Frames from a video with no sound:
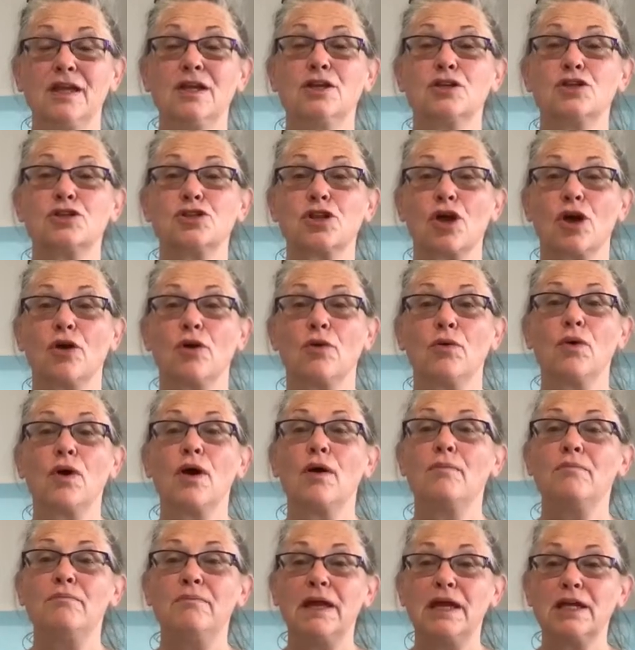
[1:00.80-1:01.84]
So
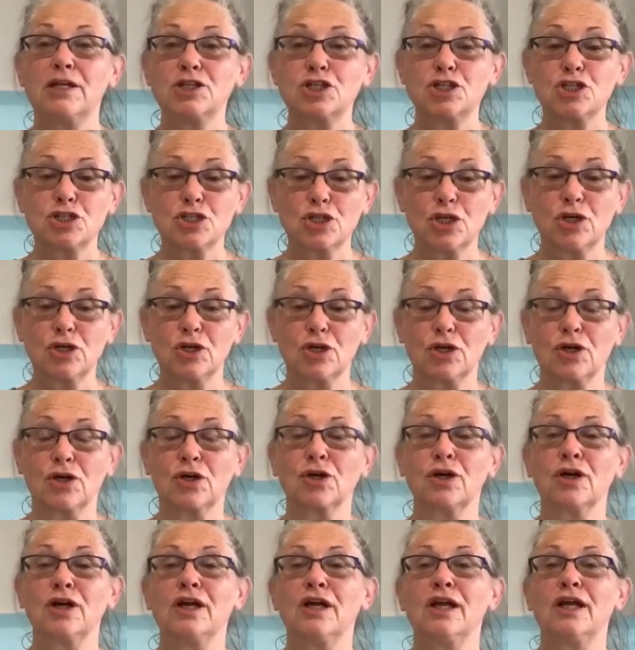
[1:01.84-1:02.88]
make
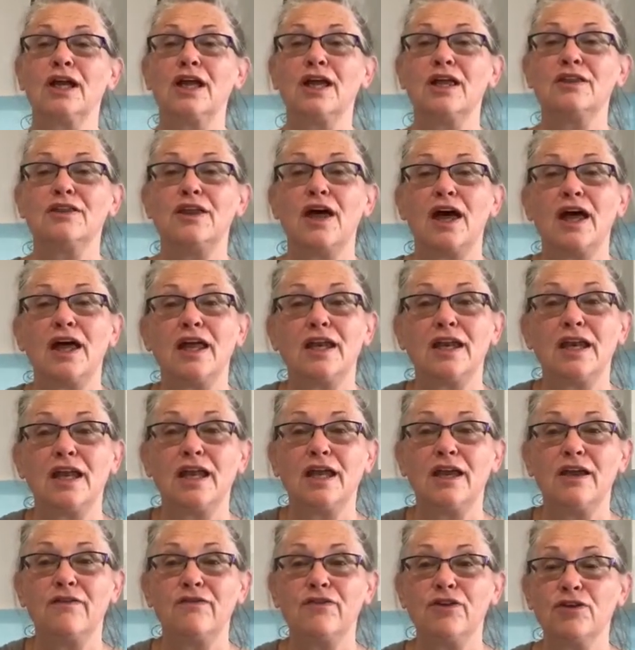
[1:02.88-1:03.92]
sure that
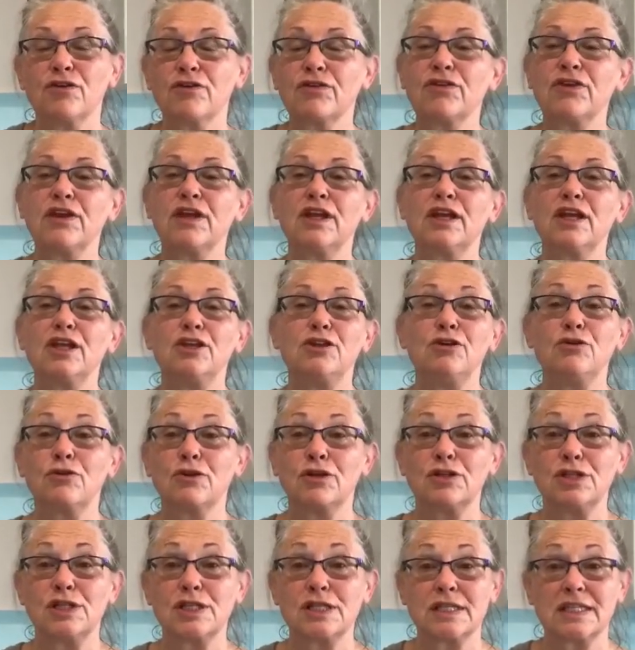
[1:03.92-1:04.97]
if you're thinking you
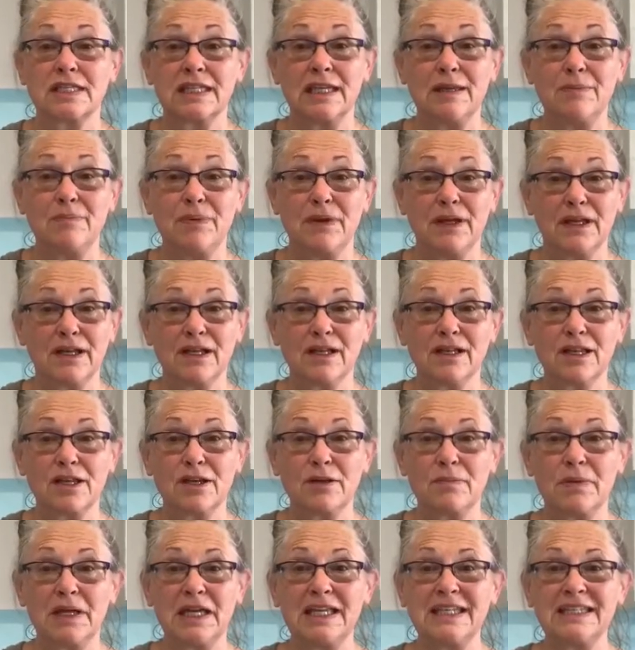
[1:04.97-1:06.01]
could sleep in a little
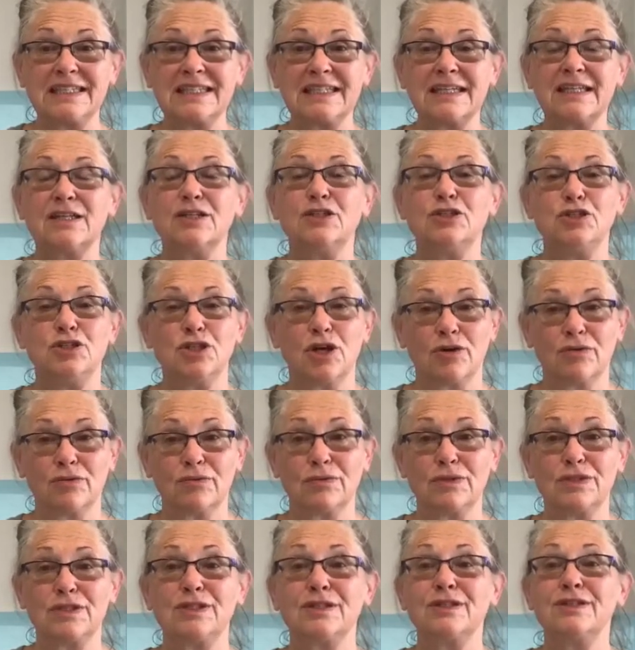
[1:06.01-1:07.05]
bit,
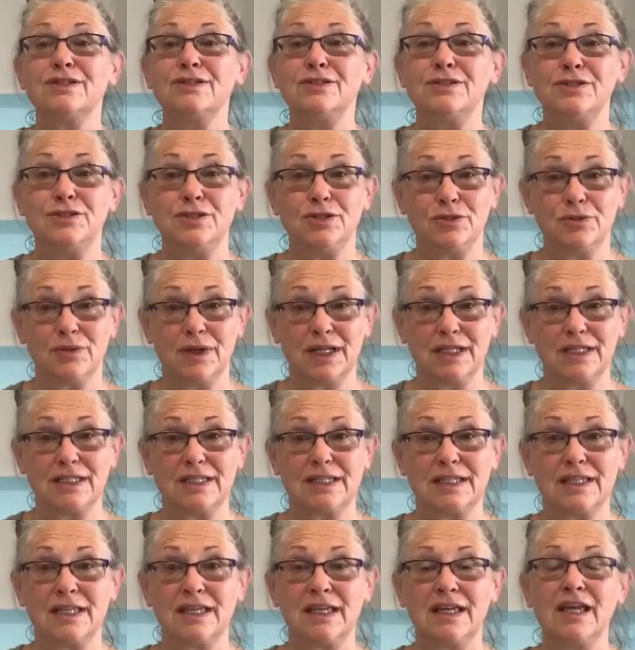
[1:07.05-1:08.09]
don't do it.
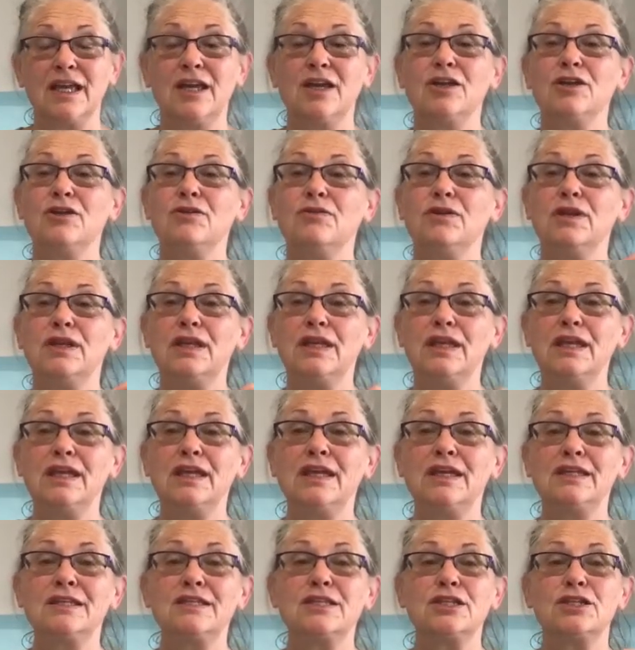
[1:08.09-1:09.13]
You
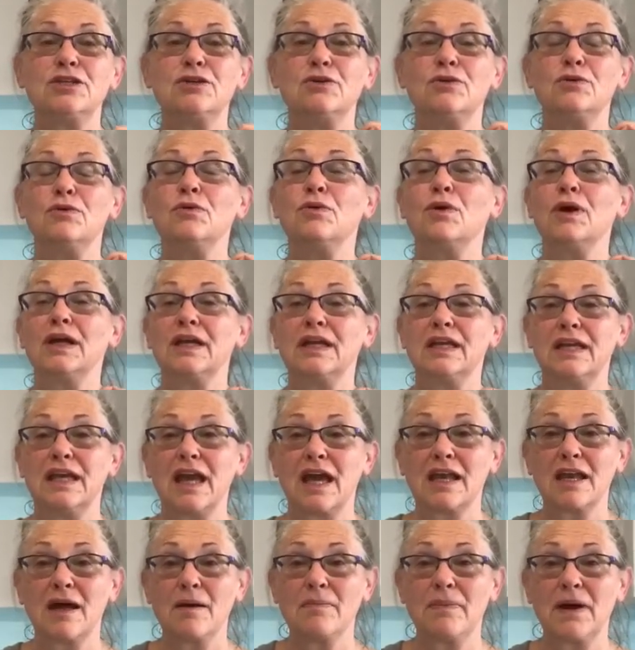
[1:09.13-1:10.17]
need to
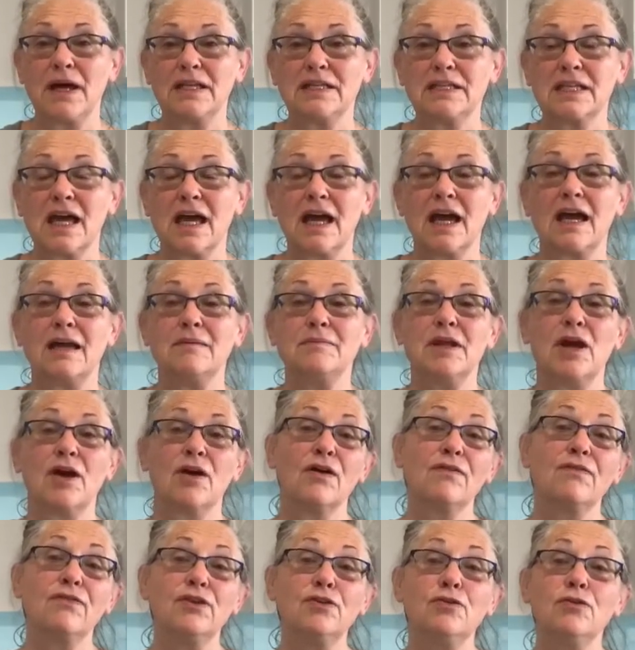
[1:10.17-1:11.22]
get up on time. Now,
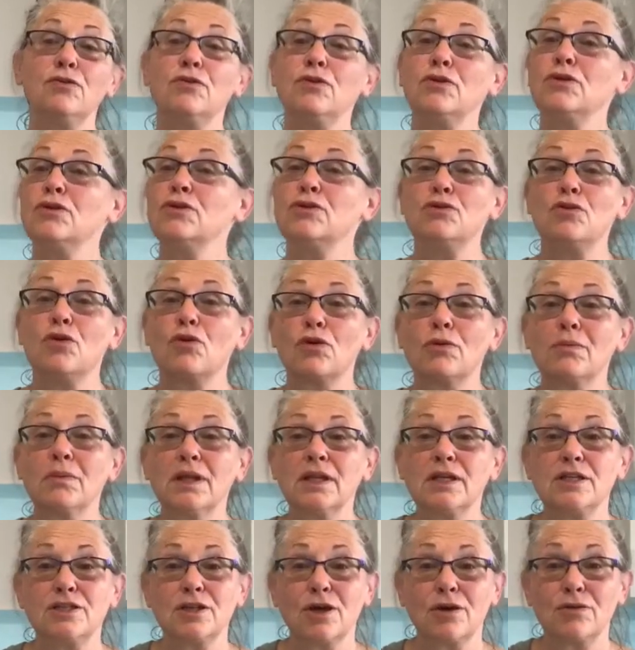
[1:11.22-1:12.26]
if you
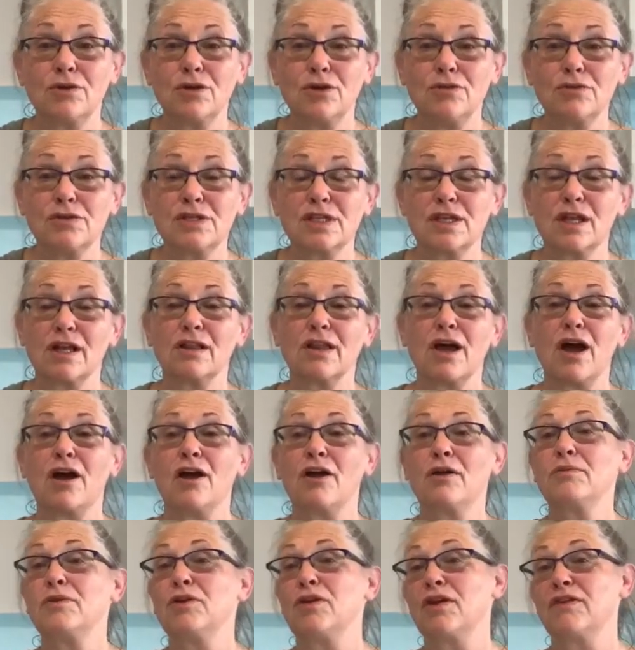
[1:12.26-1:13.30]
normally don't use an
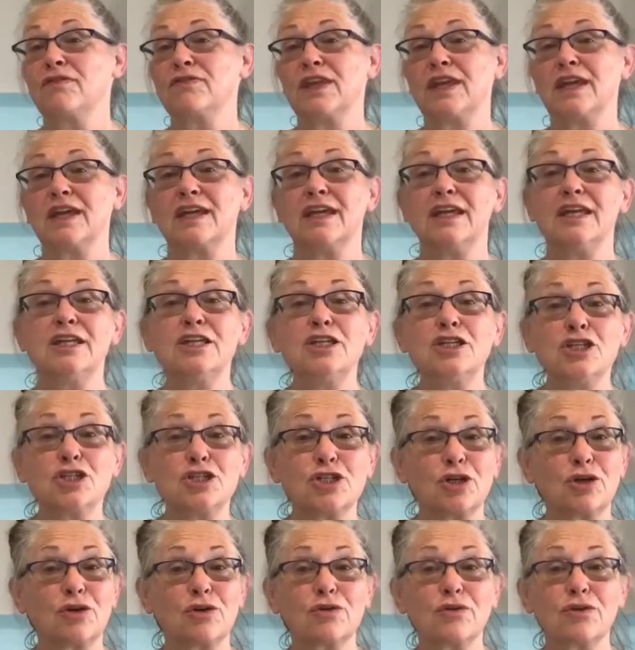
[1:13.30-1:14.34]
alarm, you have the
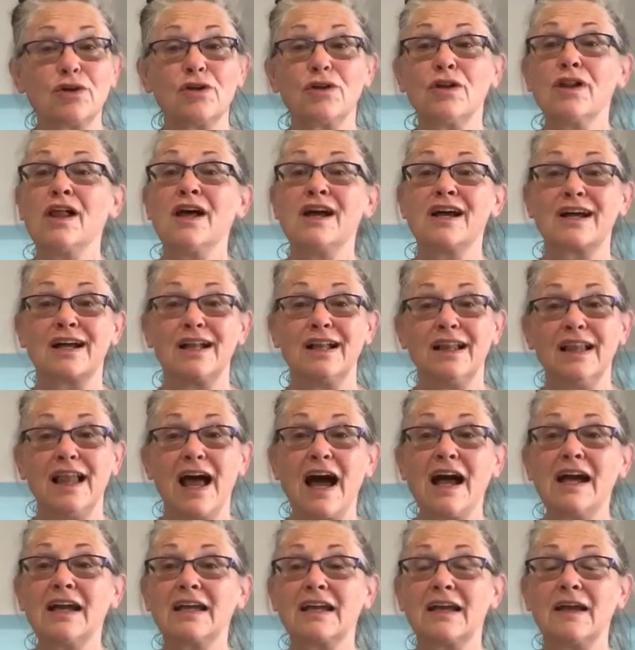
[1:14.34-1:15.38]
internal
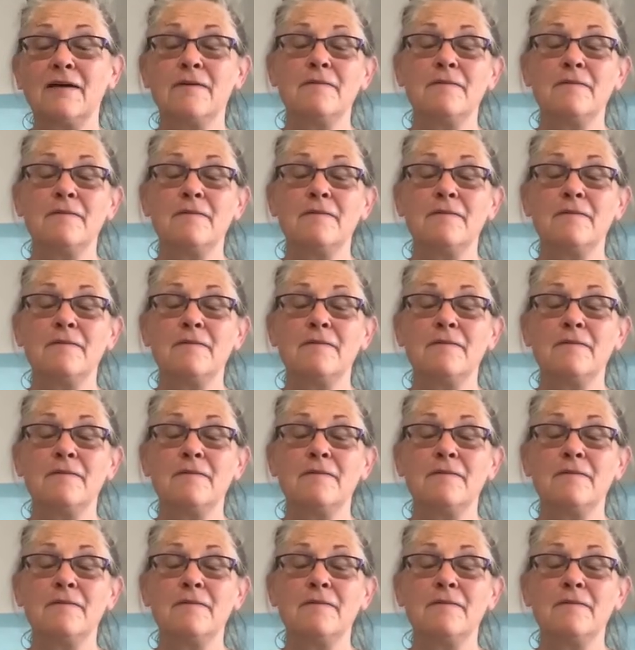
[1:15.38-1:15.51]
clock,